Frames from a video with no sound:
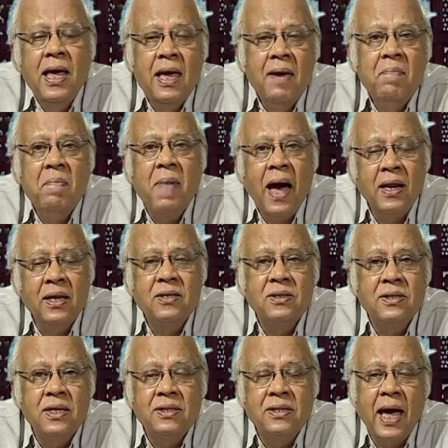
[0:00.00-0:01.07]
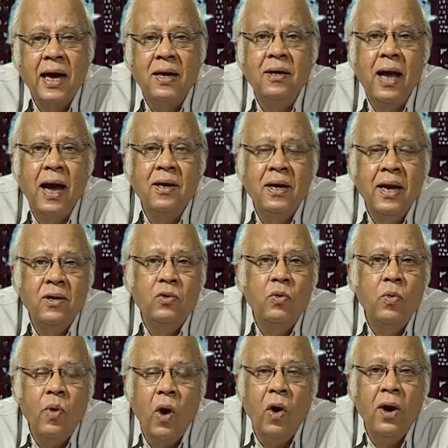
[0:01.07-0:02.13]
imbalances and, and led to
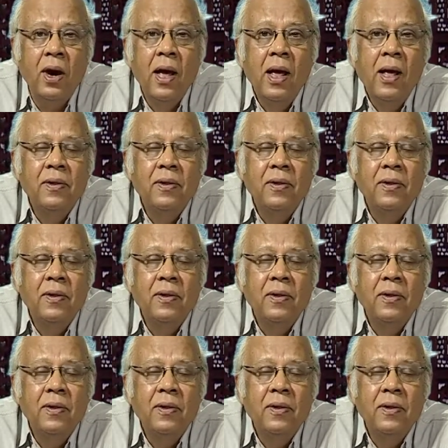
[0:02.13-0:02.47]
war,